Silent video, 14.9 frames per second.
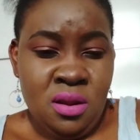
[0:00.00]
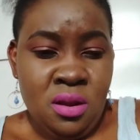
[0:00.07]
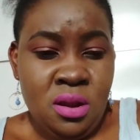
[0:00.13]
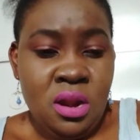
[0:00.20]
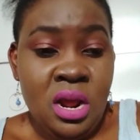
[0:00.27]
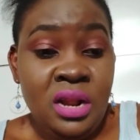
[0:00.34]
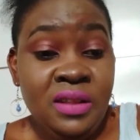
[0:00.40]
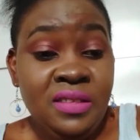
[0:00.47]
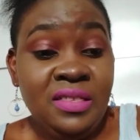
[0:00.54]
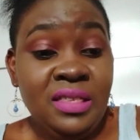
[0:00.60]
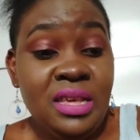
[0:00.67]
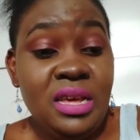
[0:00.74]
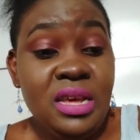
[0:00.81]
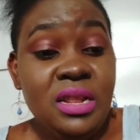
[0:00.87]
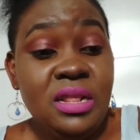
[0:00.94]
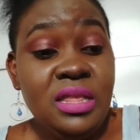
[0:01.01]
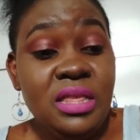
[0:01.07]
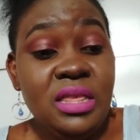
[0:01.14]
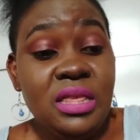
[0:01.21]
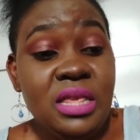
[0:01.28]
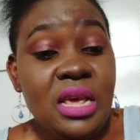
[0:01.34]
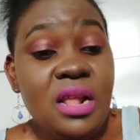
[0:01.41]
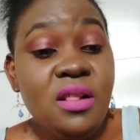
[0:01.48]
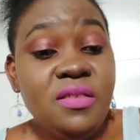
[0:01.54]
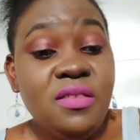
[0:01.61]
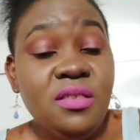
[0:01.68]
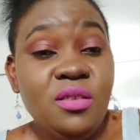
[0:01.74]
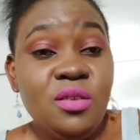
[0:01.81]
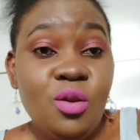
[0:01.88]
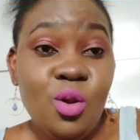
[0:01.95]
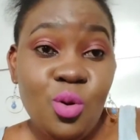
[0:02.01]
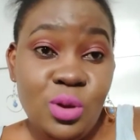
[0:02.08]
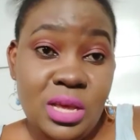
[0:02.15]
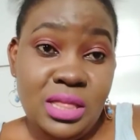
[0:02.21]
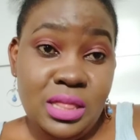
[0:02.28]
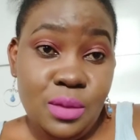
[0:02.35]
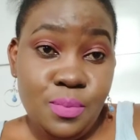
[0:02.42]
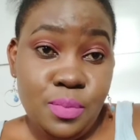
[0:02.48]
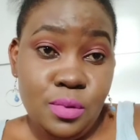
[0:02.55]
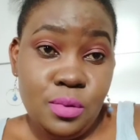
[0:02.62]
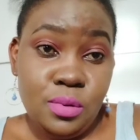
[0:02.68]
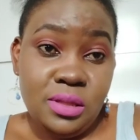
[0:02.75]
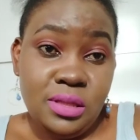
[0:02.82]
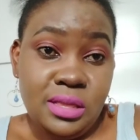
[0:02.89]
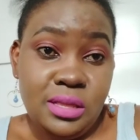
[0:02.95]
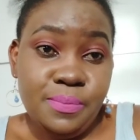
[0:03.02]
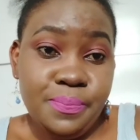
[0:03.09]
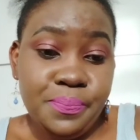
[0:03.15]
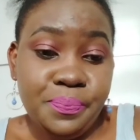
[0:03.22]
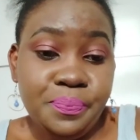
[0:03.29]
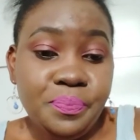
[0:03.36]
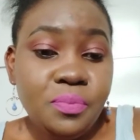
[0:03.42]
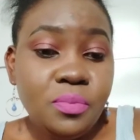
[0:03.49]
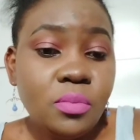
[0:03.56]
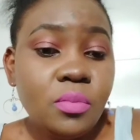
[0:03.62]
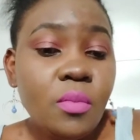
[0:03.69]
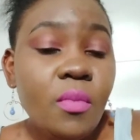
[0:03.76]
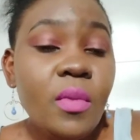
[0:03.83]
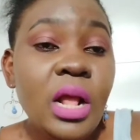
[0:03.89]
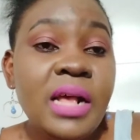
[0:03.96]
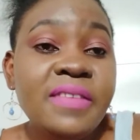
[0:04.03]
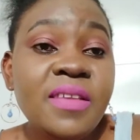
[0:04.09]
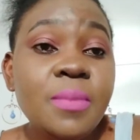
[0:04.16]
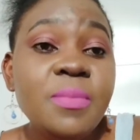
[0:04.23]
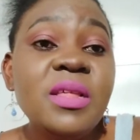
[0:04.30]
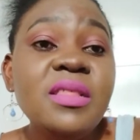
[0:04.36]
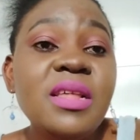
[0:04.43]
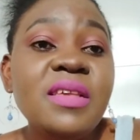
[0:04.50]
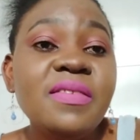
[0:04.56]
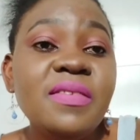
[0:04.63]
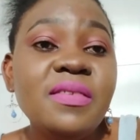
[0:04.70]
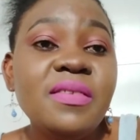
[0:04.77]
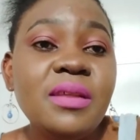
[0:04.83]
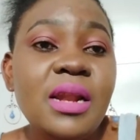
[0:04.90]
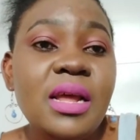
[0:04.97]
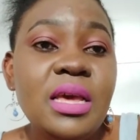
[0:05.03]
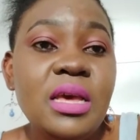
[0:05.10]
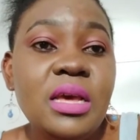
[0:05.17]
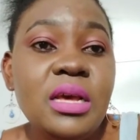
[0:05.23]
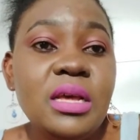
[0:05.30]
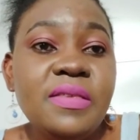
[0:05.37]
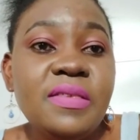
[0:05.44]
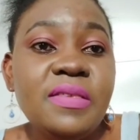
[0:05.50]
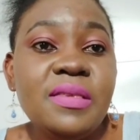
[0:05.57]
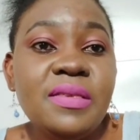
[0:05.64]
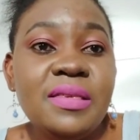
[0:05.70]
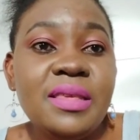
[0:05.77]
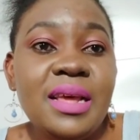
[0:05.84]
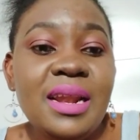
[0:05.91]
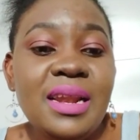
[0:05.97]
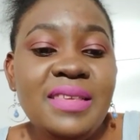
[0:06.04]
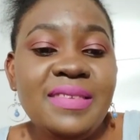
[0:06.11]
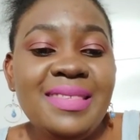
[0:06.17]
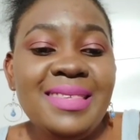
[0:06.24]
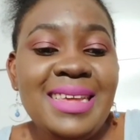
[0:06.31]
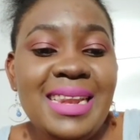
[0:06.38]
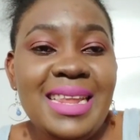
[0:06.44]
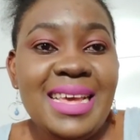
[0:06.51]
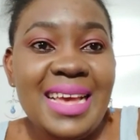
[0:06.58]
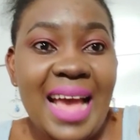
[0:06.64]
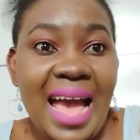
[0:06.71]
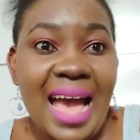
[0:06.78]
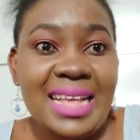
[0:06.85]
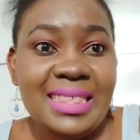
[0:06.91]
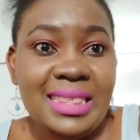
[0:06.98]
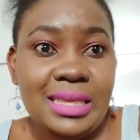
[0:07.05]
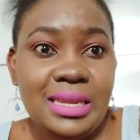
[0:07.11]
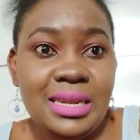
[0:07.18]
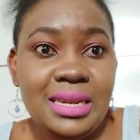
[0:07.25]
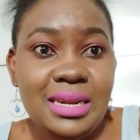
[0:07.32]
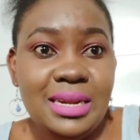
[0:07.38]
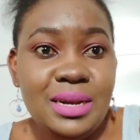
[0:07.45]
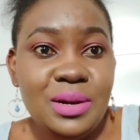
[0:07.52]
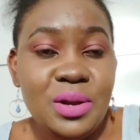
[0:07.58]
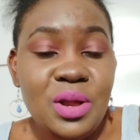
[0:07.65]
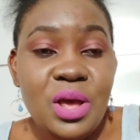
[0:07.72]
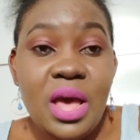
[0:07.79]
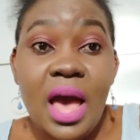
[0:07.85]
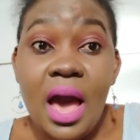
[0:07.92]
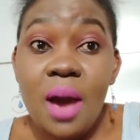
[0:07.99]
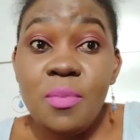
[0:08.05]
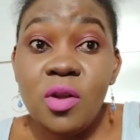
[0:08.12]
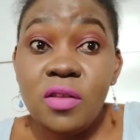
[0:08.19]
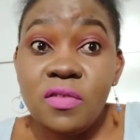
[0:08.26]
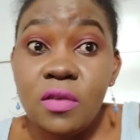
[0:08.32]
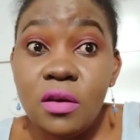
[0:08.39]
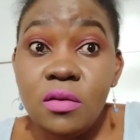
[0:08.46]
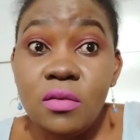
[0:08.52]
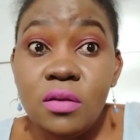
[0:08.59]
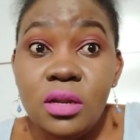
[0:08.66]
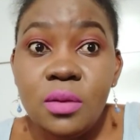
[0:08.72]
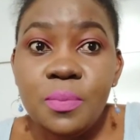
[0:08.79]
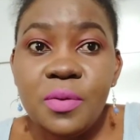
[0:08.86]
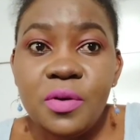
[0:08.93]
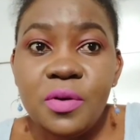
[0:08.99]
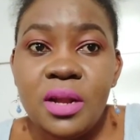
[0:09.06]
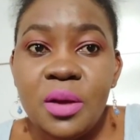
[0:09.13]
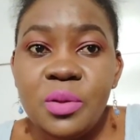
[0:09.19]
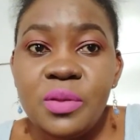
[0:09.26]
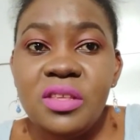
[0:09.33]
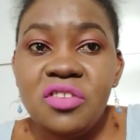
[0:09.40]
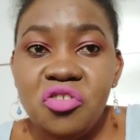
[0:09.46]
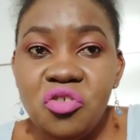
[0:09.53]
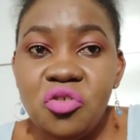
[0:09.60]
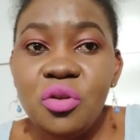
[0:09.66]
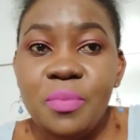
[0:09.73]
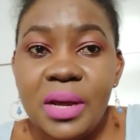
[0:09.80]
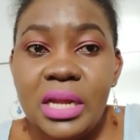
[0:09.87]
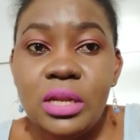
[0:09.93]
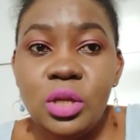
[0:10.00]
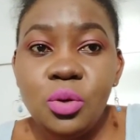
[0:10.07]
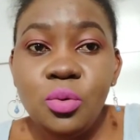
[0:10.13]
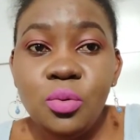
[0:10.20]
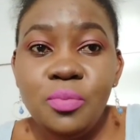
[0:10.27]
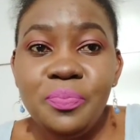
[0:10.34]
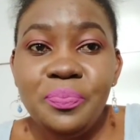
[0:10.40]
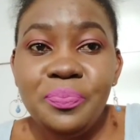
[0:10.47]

dead skin cells clogging the pores. Something like salicylic acid. I'm not so good in pronunciation, mind you.